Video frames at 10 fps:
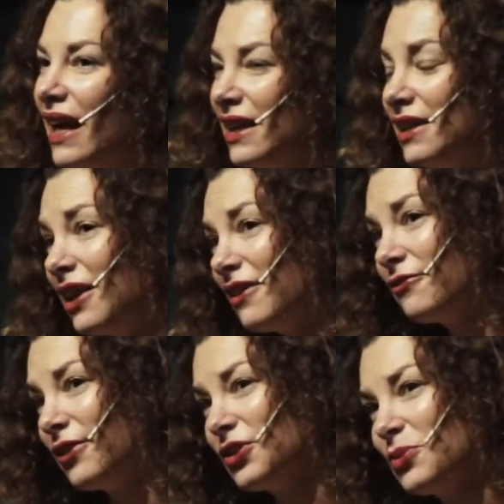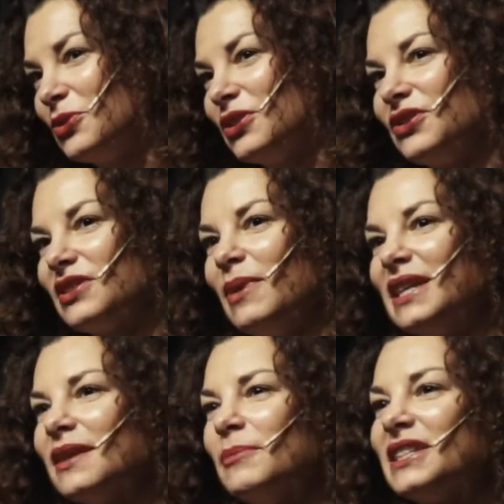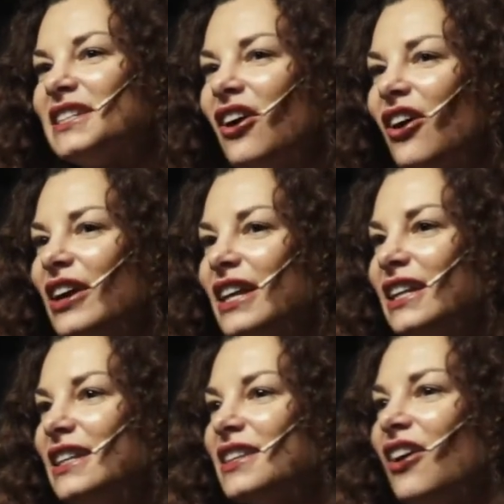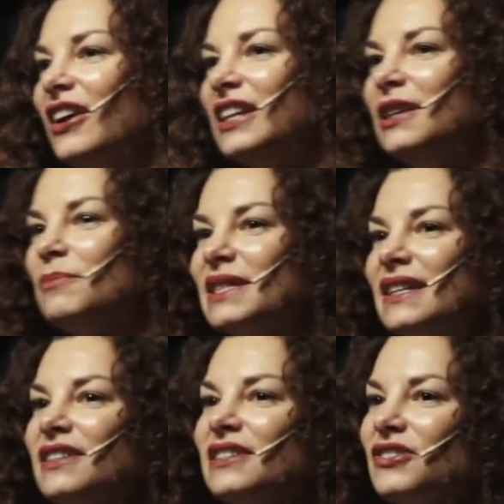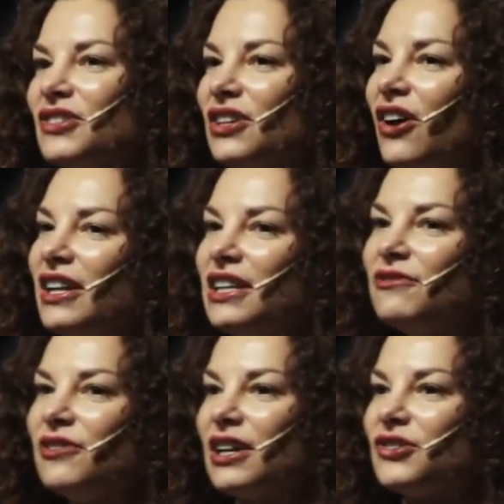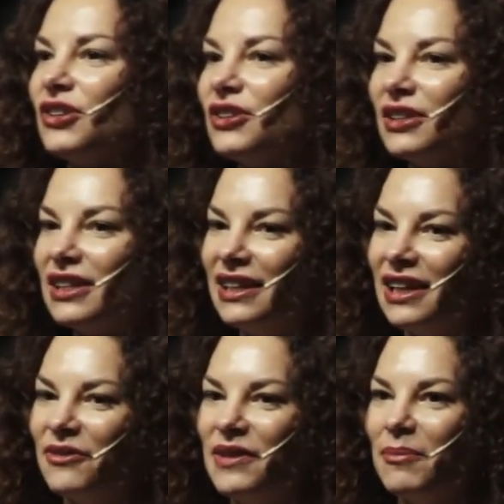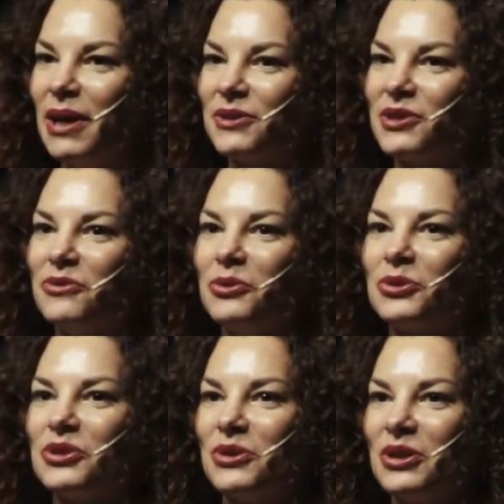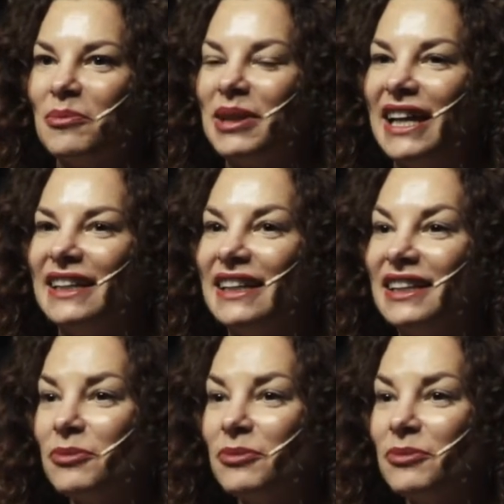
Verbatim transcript: And fresh water just makes up a tiny, tiny percentage, a tiny fraction of the amount of water on our planet.